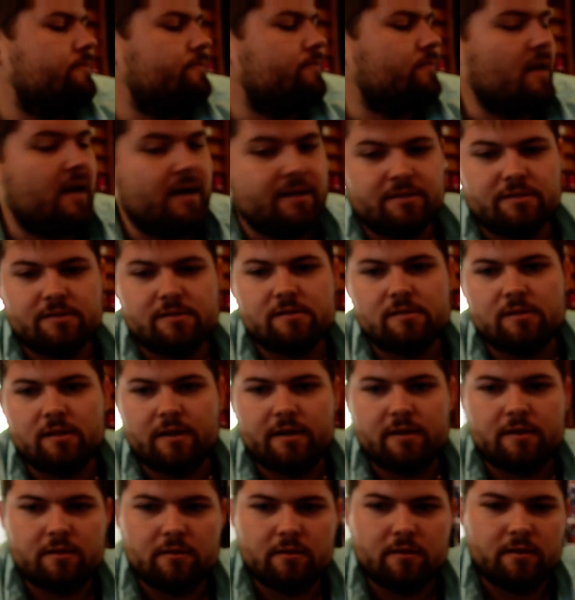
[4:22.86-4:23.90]
I just
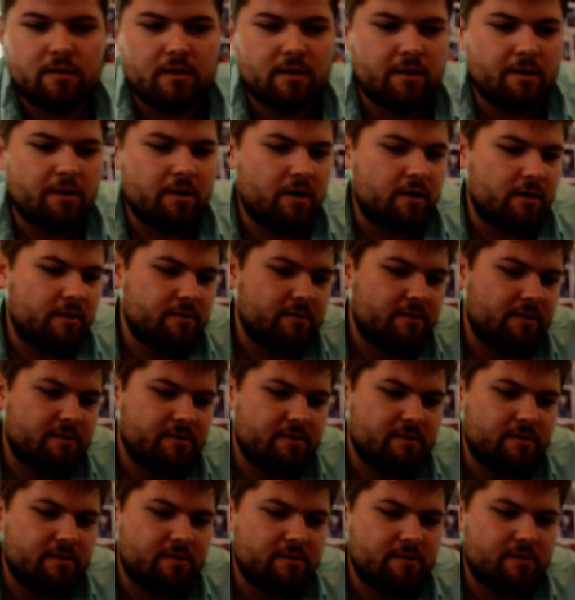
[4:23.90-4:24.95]
like the inox because
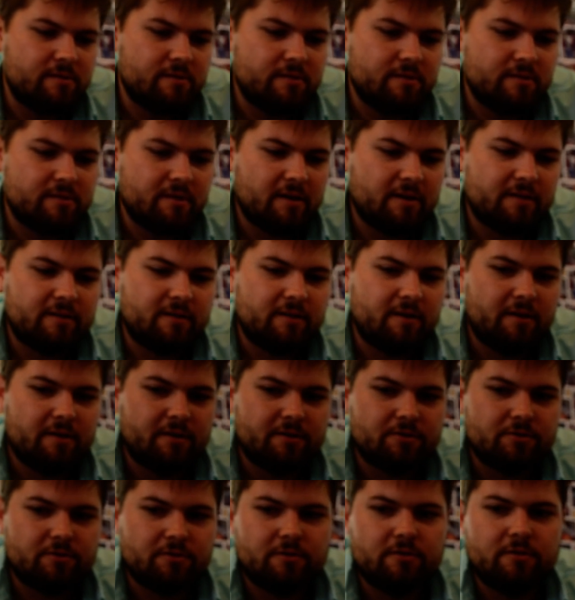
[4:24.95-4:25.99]
it's got the
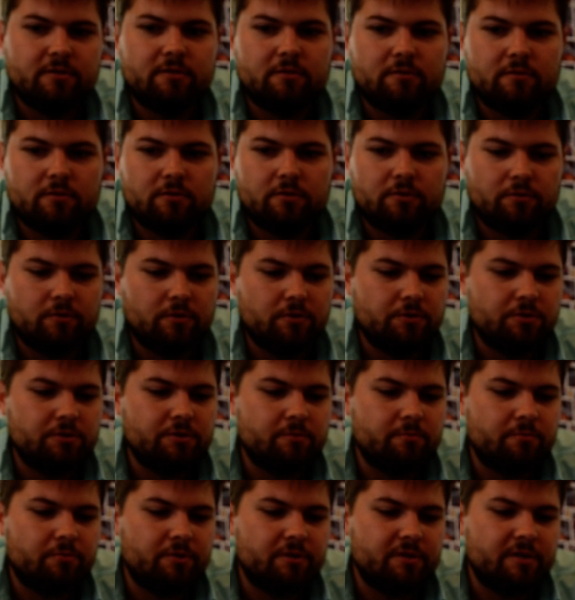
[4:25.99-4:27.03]
extra
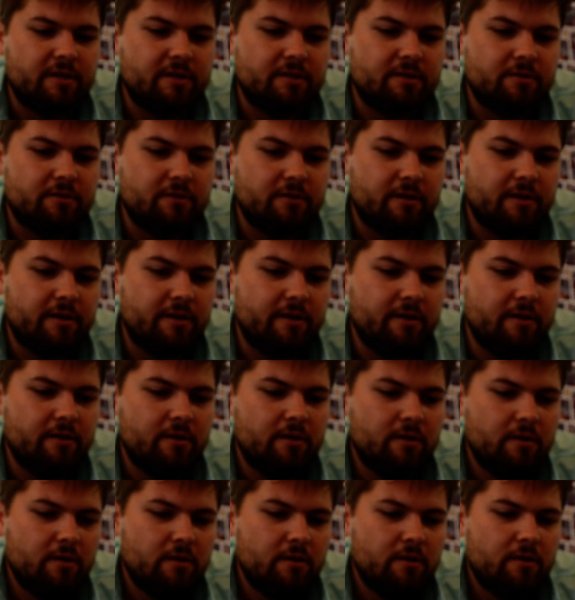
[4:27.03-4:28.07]
corrosion protector in
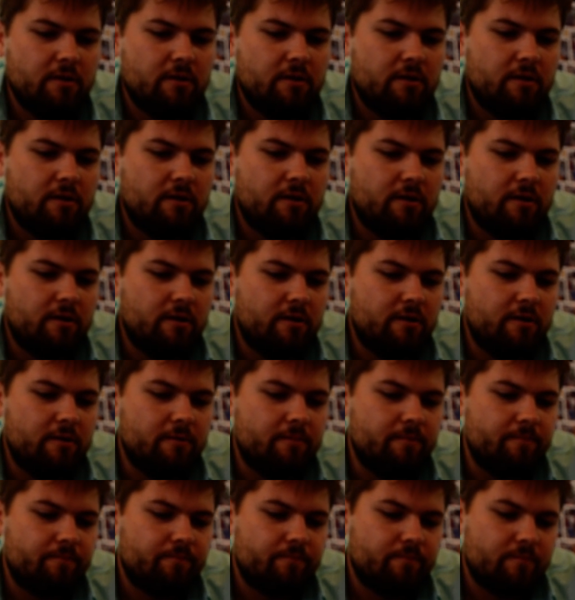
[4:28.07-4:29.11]
it.
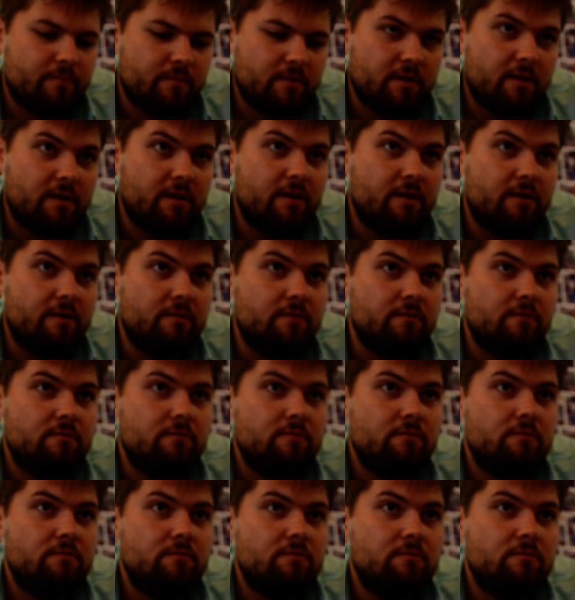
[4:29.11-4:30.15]
And
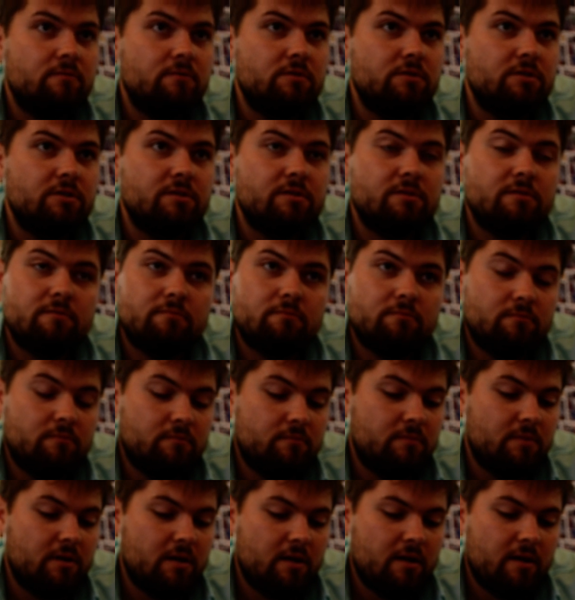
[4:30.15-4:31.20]
just,
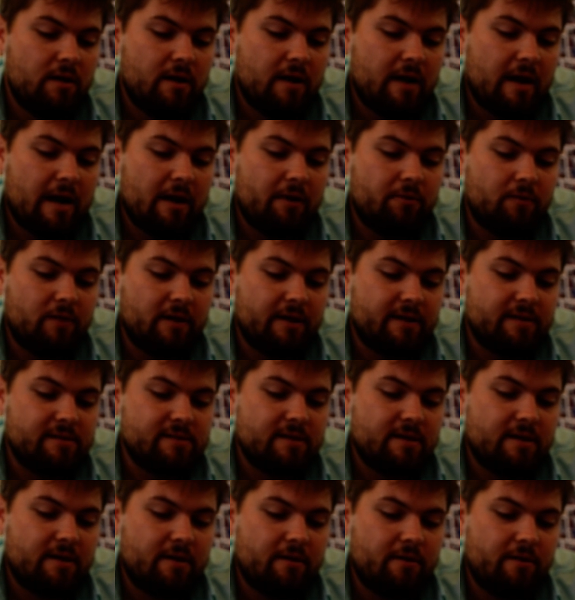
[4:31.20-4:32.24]
like I
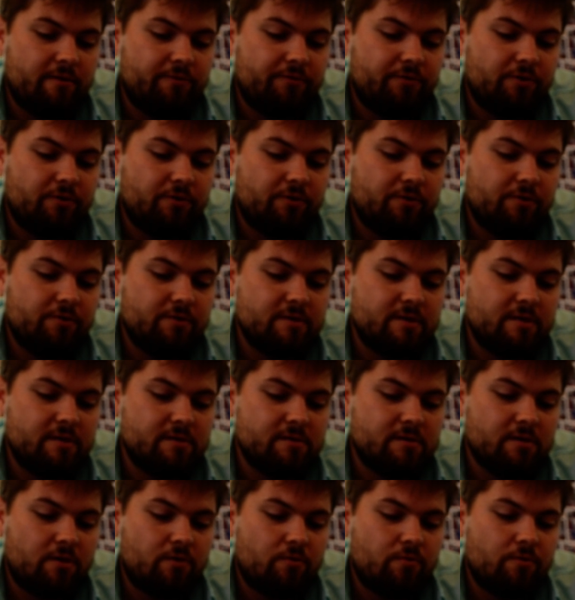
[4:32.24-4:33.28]
said, if you're using it in
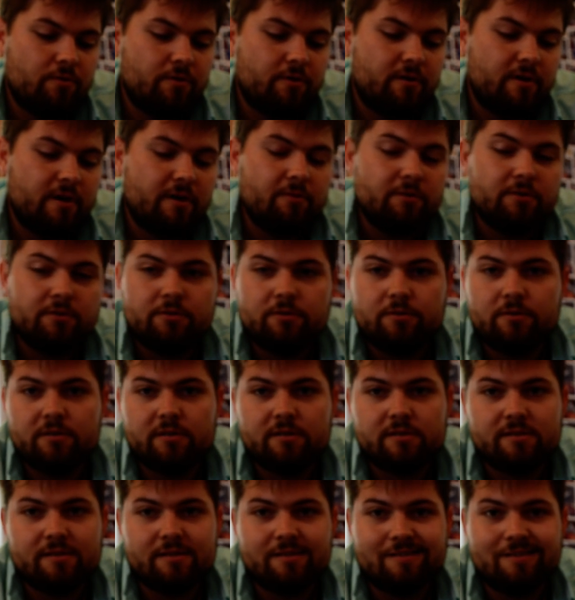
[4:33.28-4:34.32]
salt water, I would do
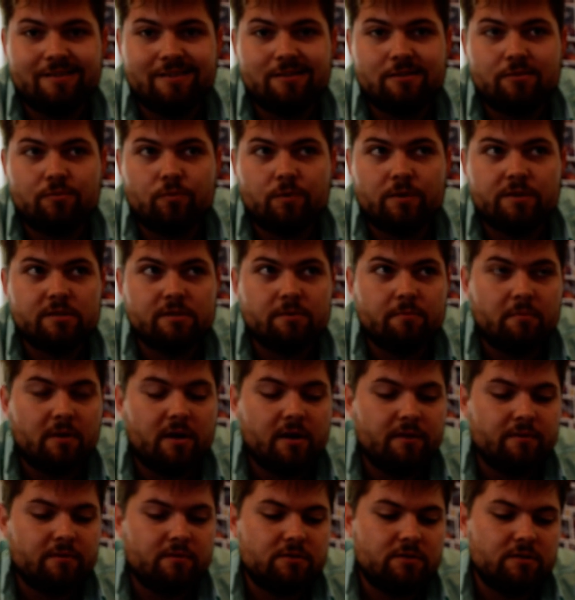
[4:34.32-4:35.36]
this at least once a
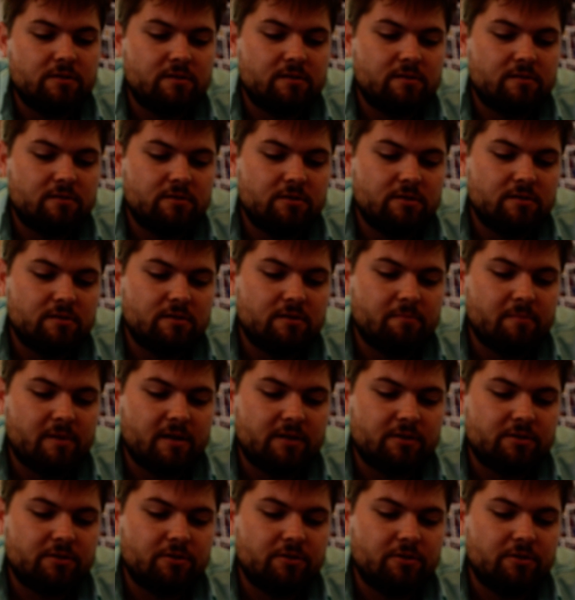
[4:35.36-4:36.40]
month, just to make
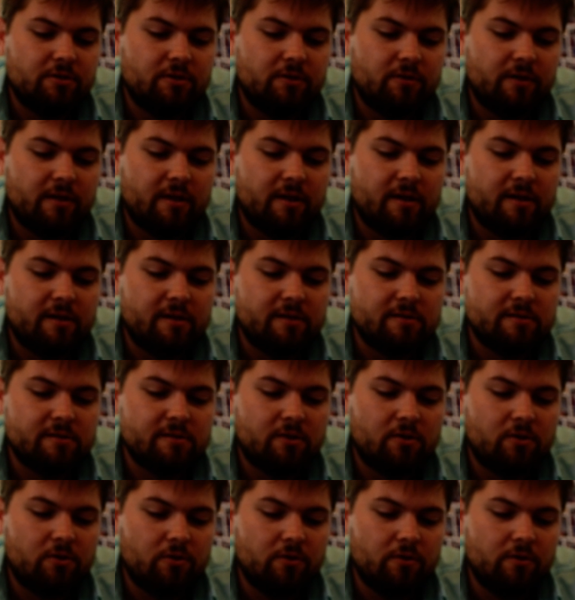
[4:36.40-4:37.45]
sure you don't get any
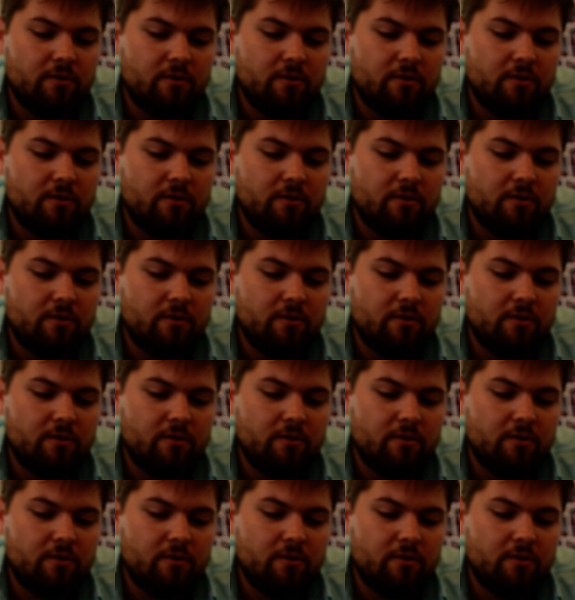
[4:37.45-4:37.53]
salt